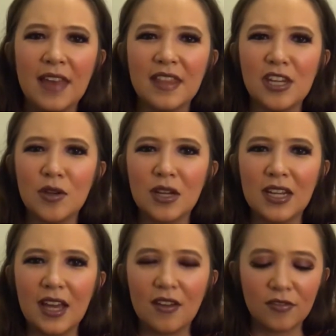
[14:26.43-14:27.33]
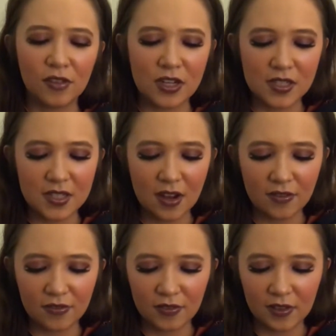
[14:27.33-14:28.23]
and then you can get free
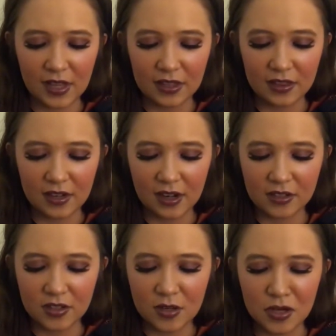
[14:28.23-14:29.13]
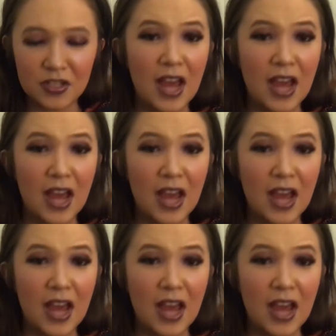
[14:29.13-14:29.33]
stuff for like the next 2 years.